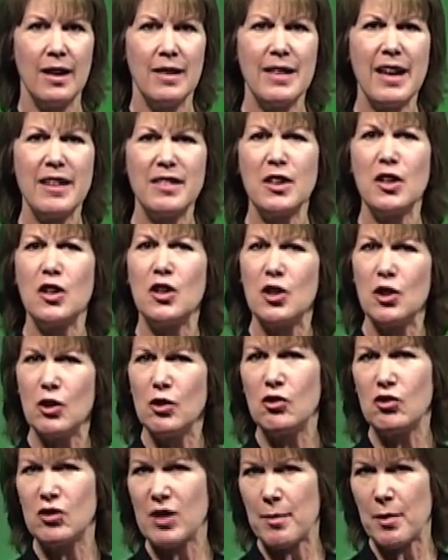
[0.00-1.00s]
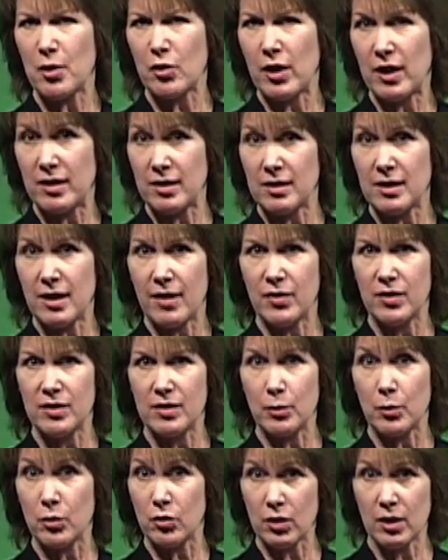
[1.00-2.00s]
There's a huge democratic
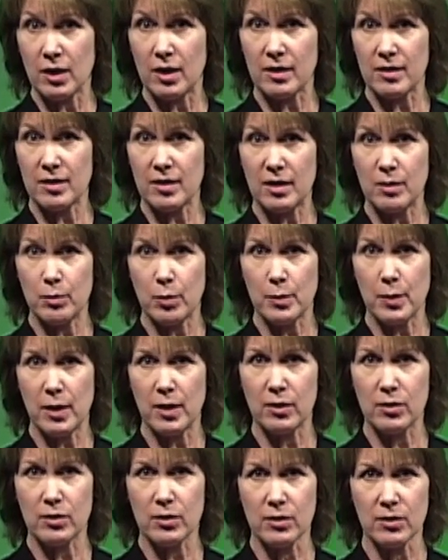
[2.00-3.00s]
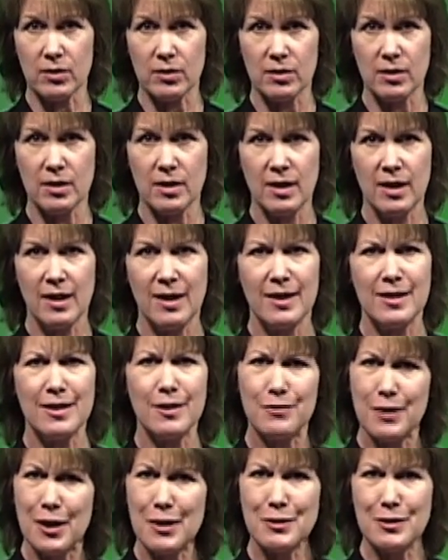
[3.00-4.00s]
deficit with regards to these proposals. The
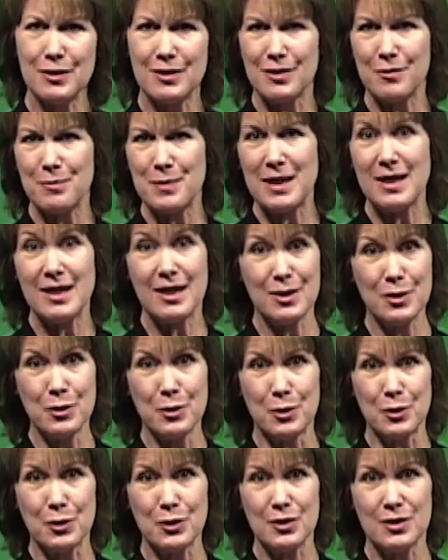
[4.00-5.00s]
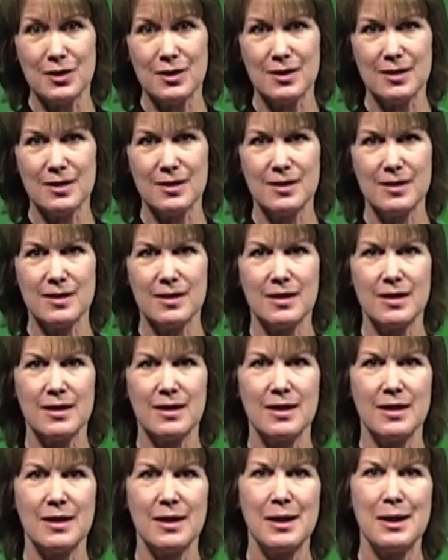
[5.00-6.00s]
voters have been ignored.
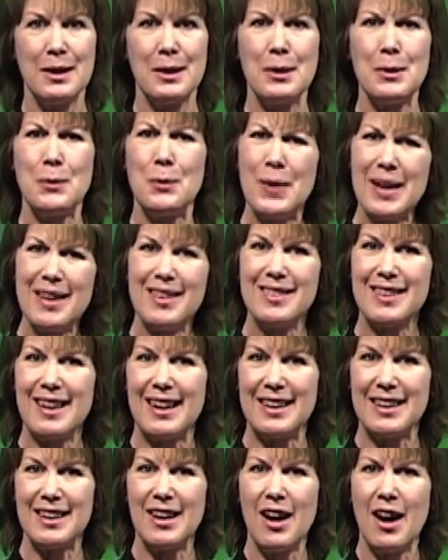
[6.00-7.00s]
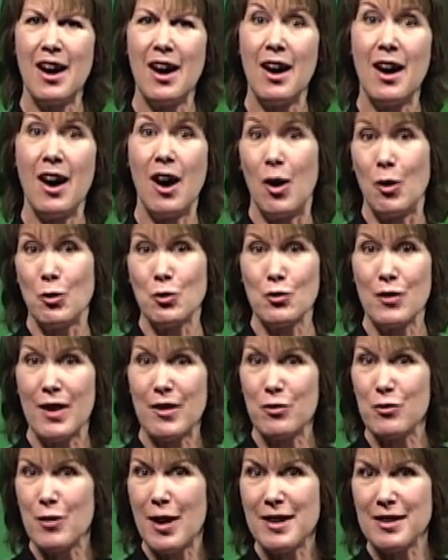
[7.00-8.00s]
We say, hold a
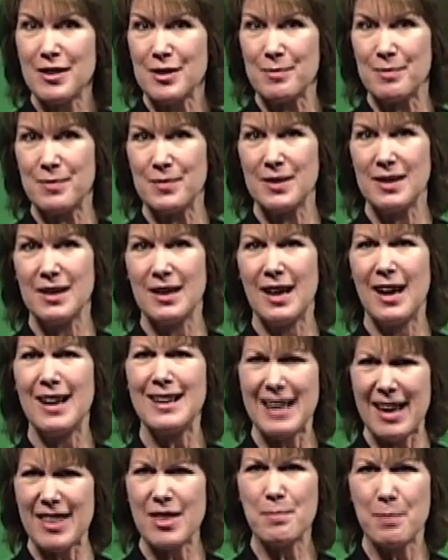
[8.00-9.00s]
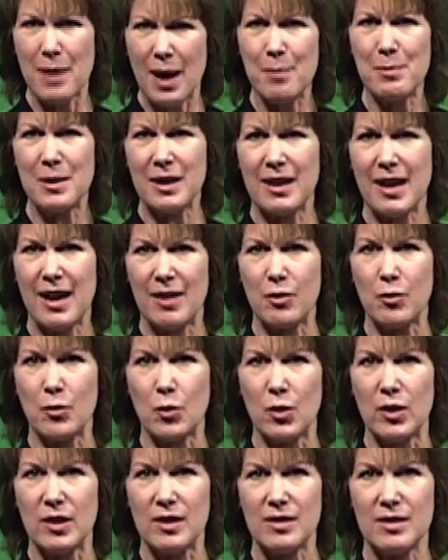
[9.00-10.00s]
referendum and let the public have a
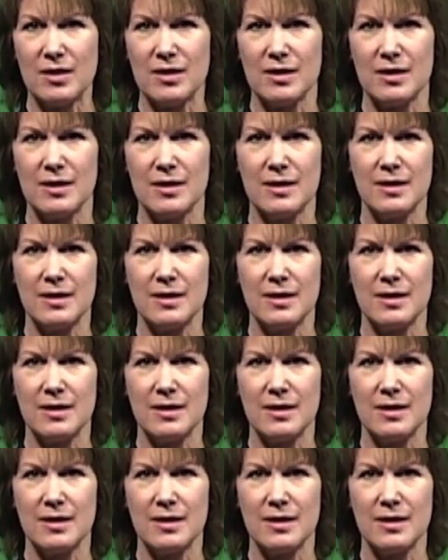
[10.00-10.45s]
voice.